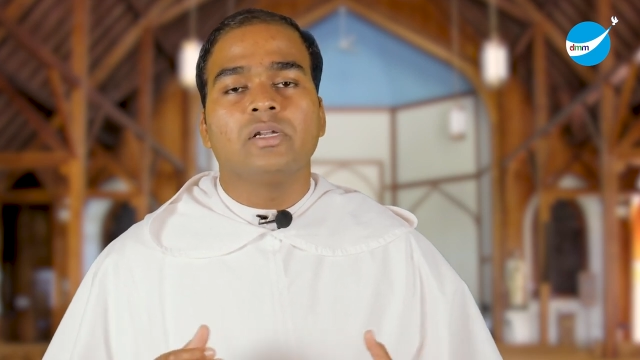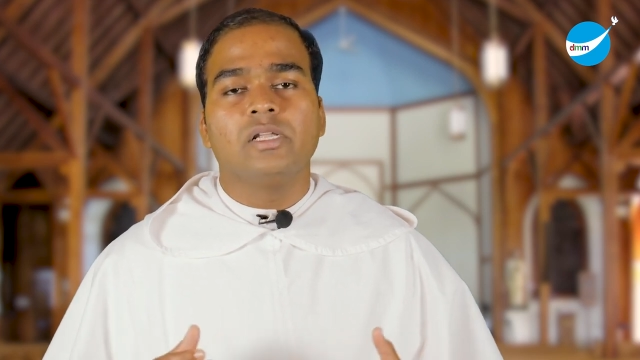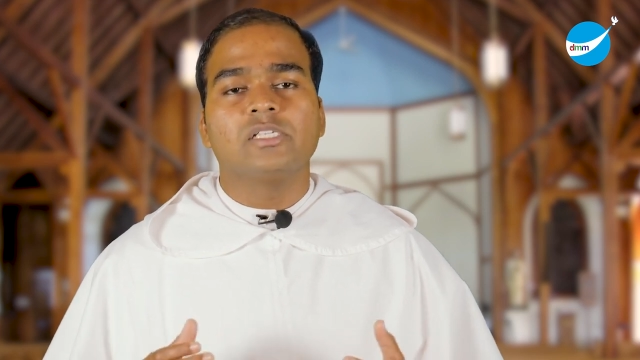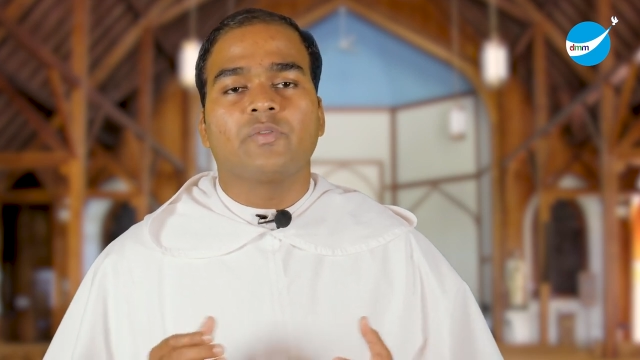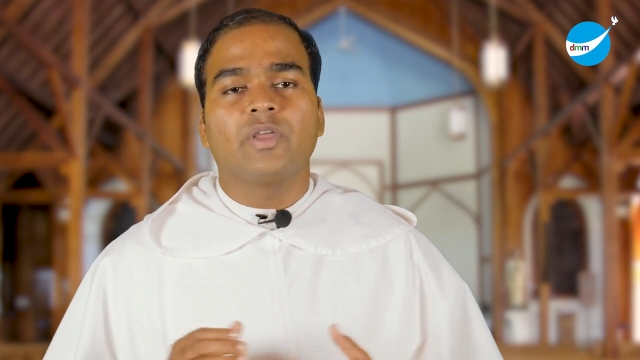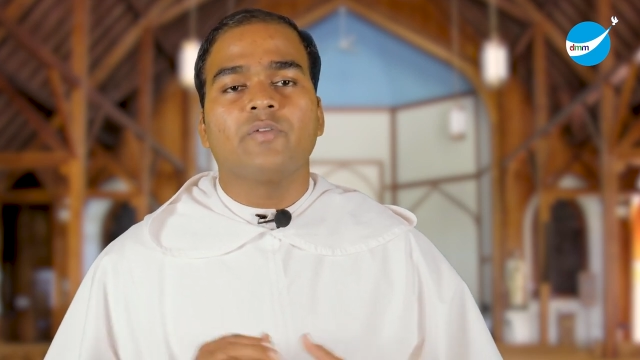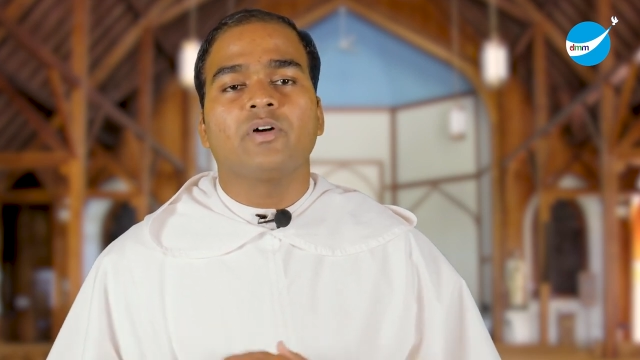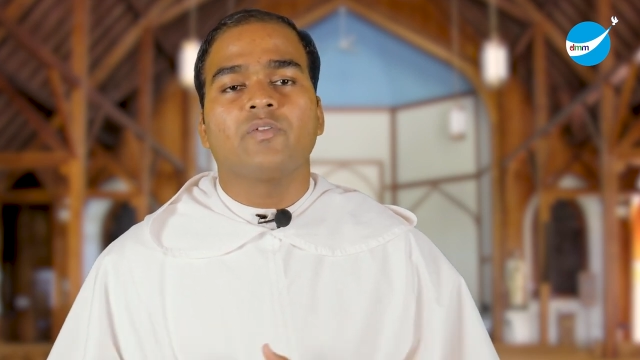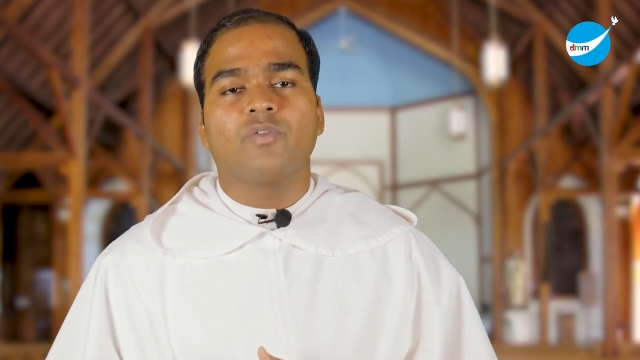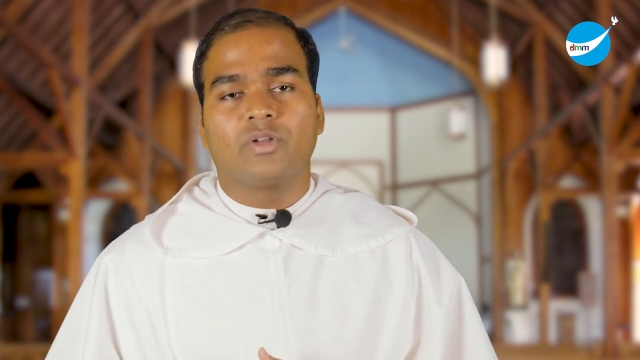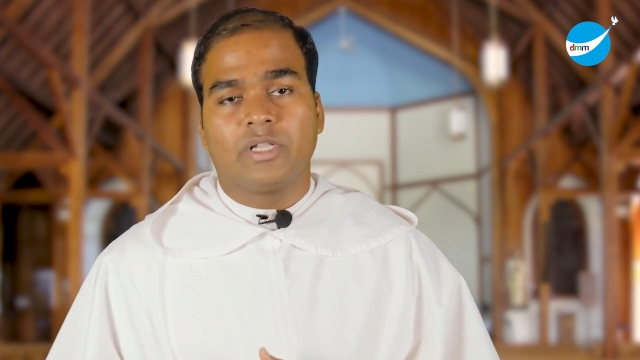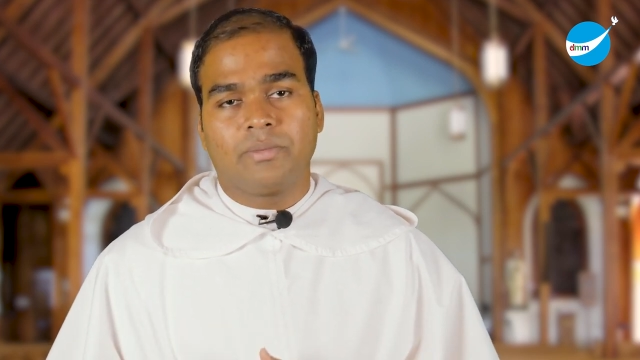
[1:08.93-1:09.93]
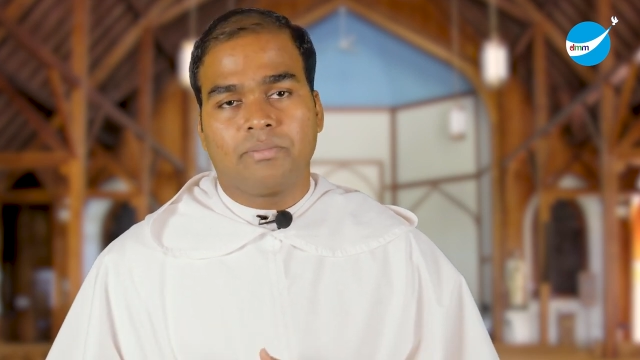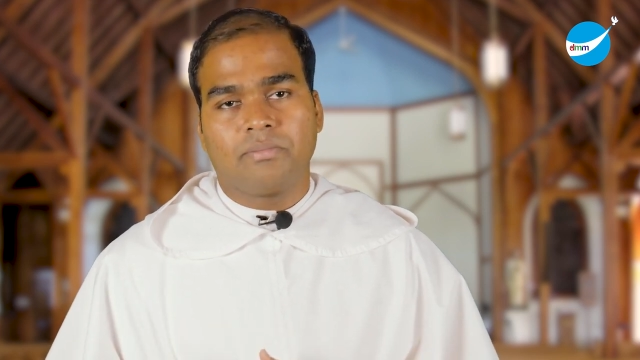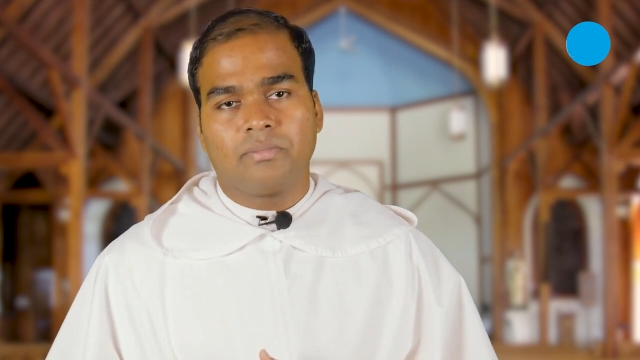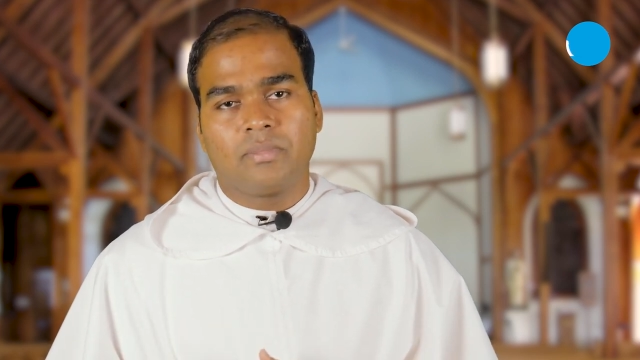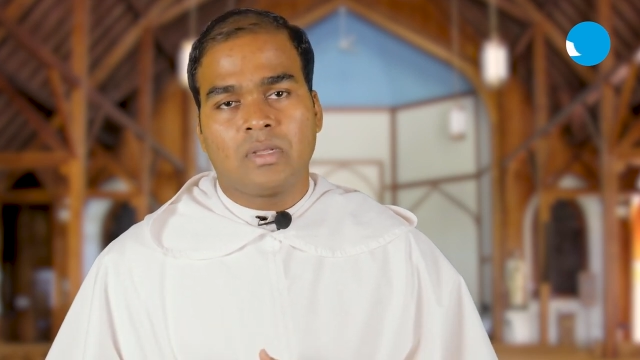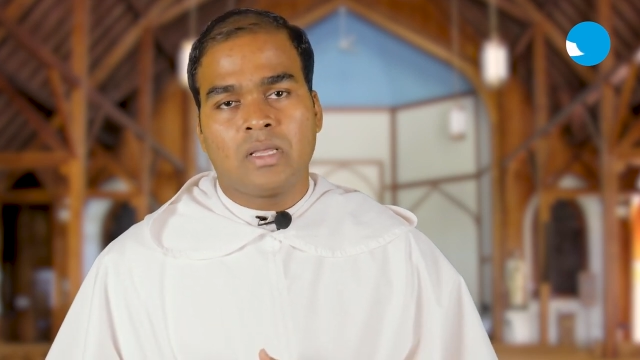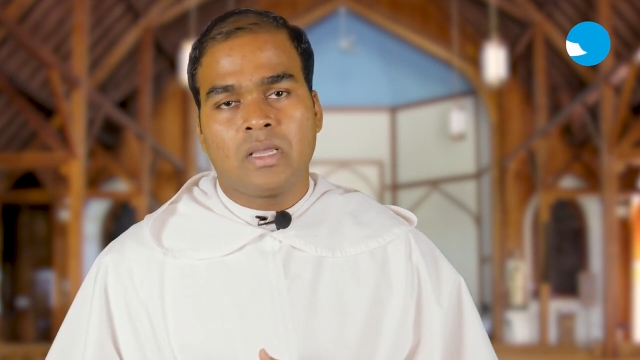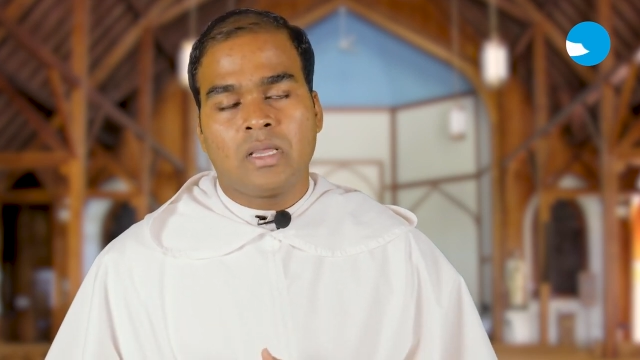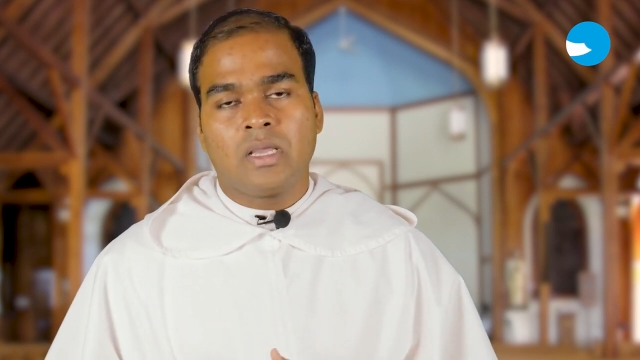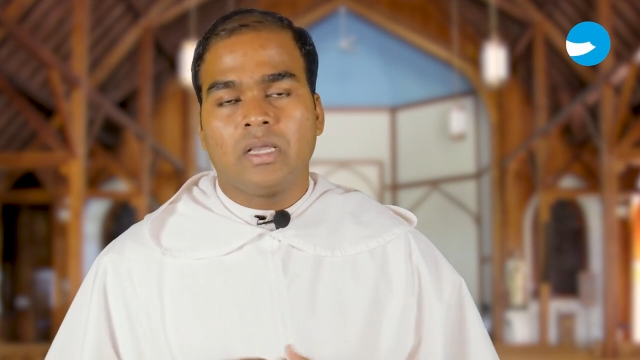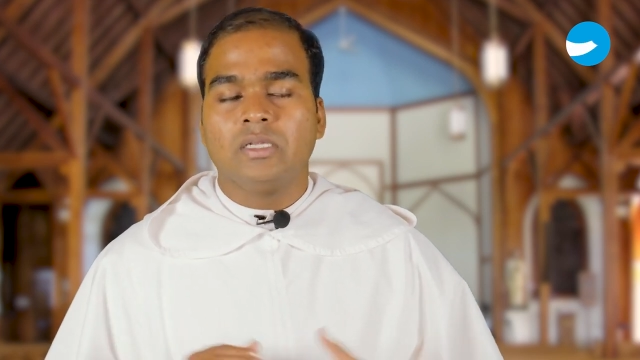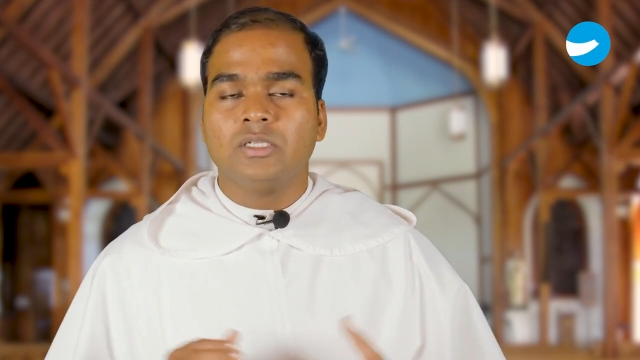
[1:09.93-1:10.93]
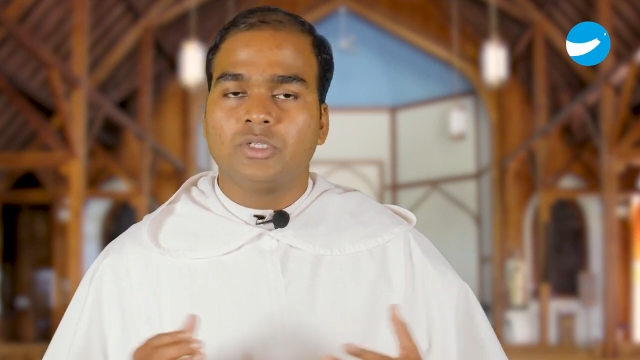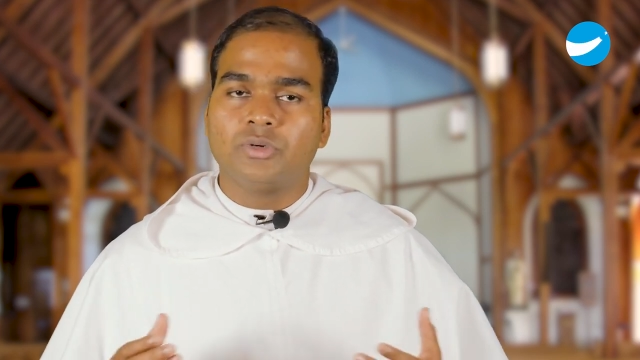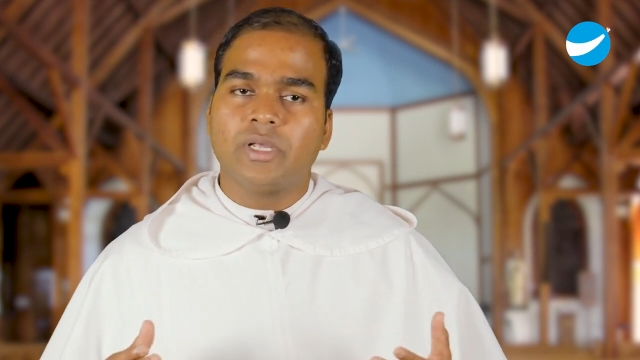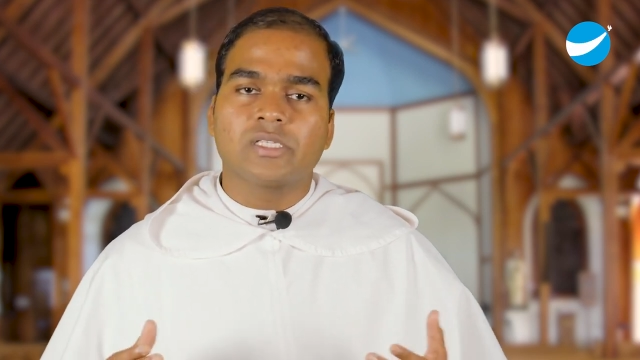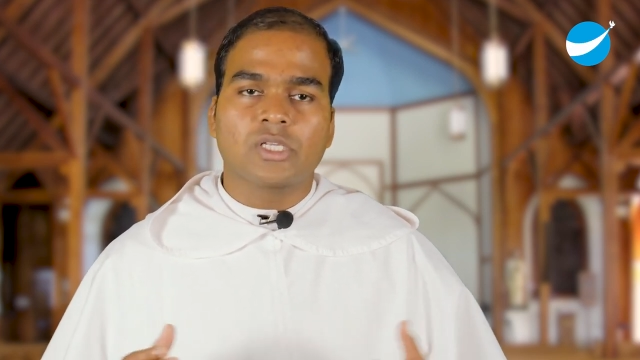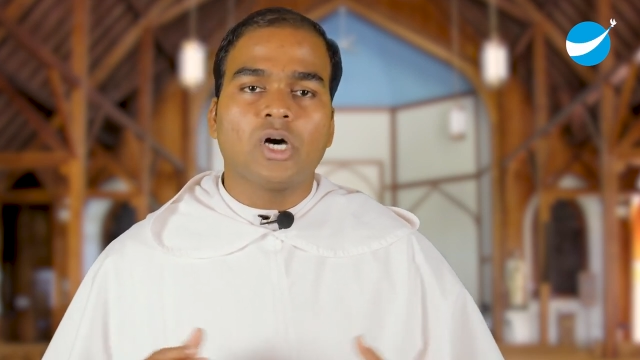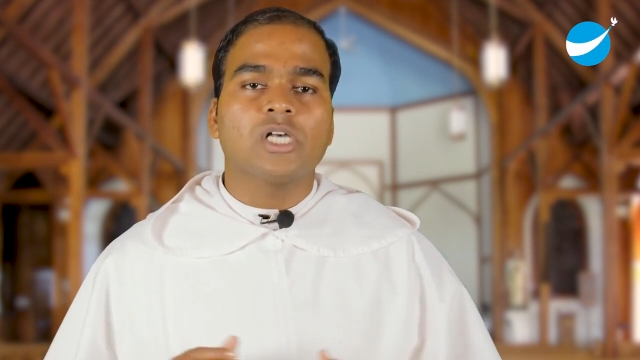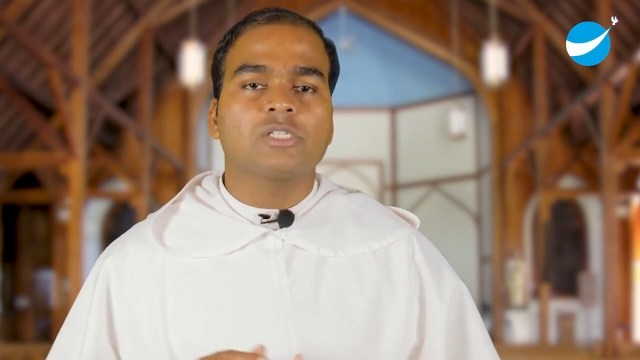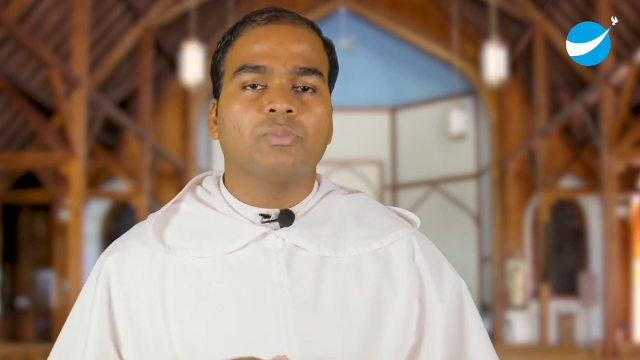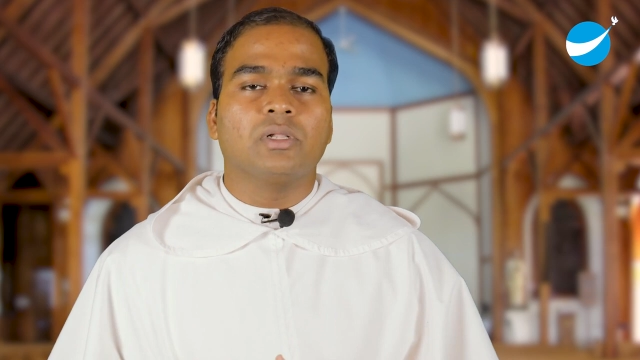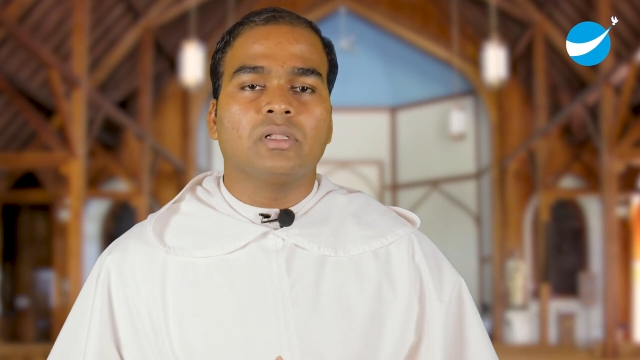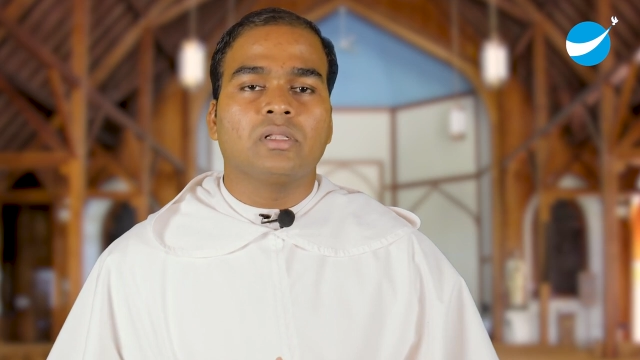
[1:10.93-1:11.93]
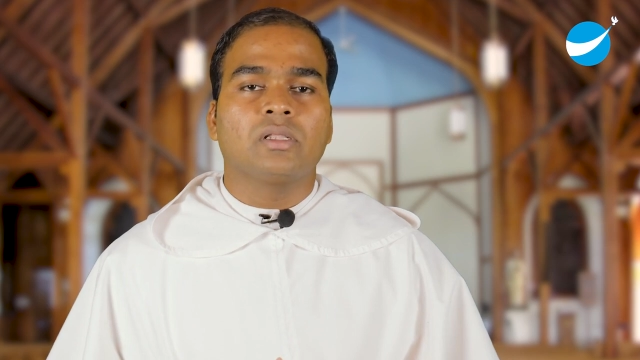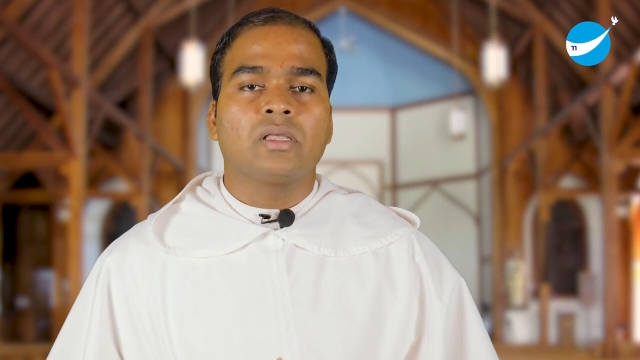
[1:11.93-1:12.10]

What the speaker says: disfavor for them. In today's gospel,